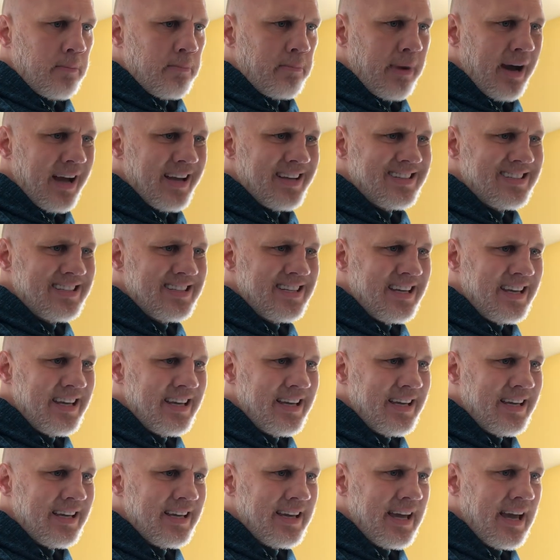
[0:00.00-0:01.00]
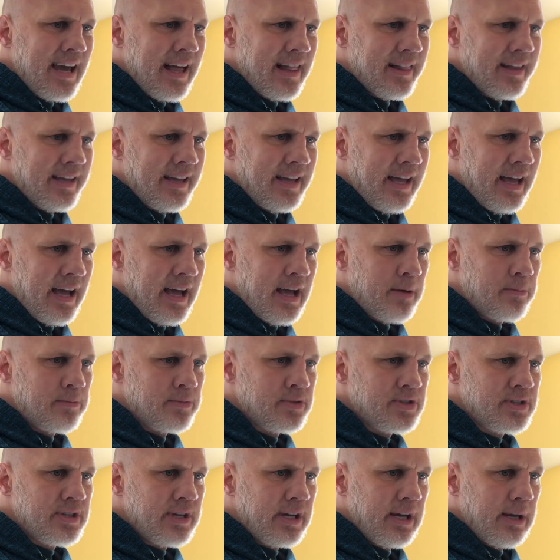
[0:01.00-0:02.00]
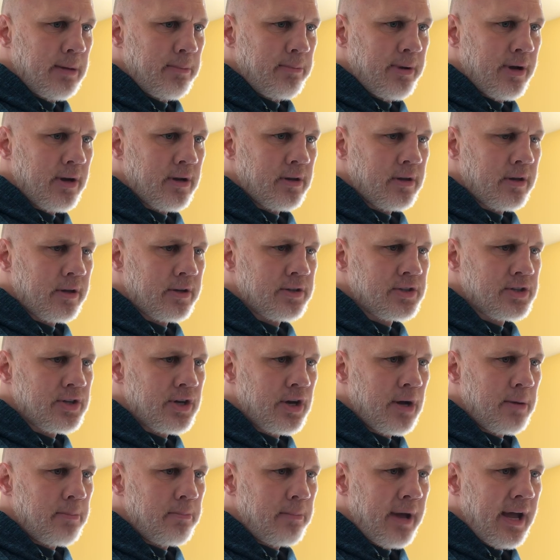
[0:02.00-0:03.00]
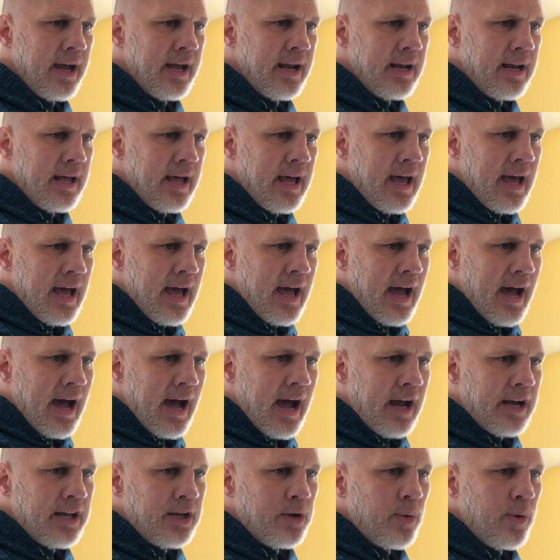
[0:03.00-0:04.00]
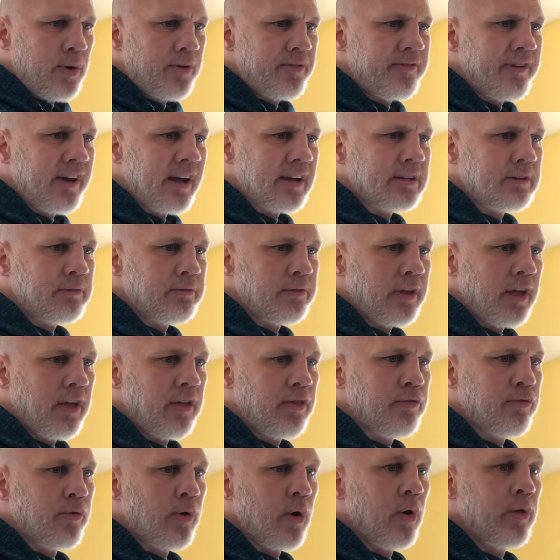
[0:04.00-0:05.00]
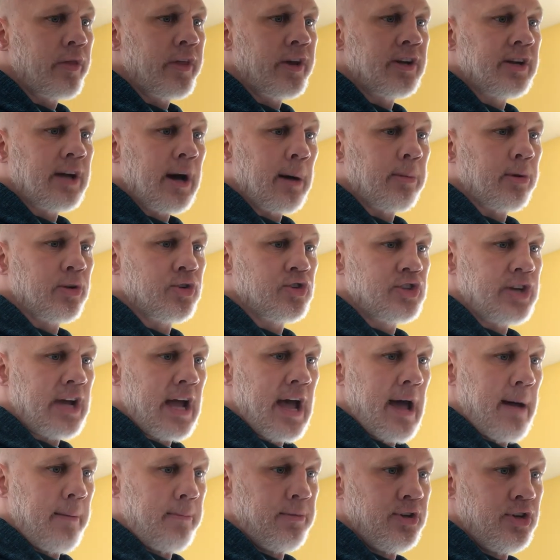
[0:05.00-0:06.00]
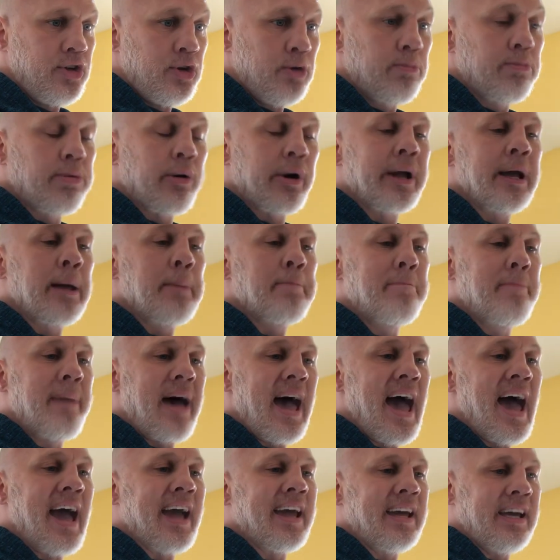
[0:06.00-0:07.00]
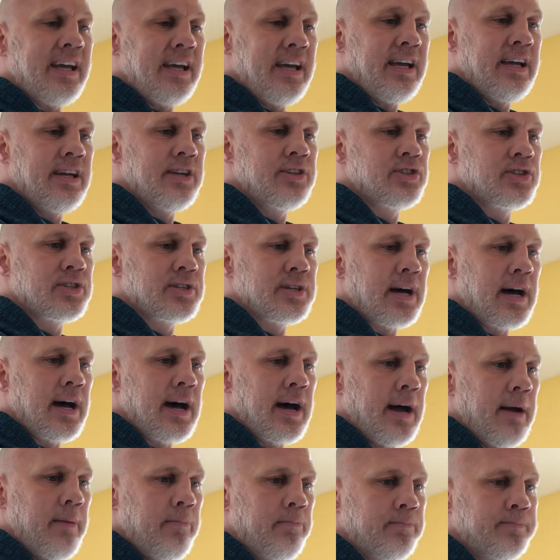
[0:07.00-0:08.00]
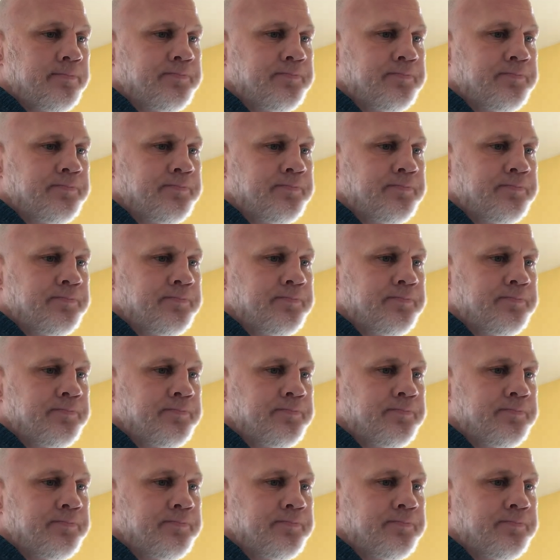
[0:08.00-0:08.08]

by T. Kelly MC. Beard looks good, mate. How do you effectively throw the double jab? Do you bring it back each time?